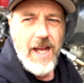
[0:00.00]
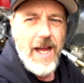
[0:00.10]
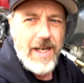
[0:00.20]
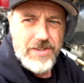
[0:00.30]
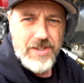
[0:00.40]

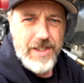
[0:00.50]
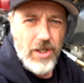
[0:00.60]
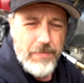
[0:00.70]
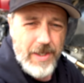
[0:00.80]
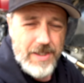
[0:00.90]
Actually,
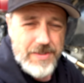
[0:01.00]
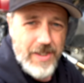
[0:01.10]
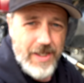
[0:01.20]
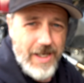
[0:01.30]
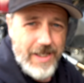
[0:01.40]
I better
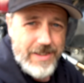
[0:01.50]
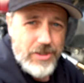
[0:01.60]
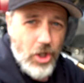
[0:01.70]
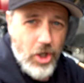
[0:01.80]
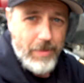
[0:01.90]
set a
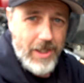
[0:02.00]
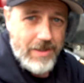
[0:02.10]
timer.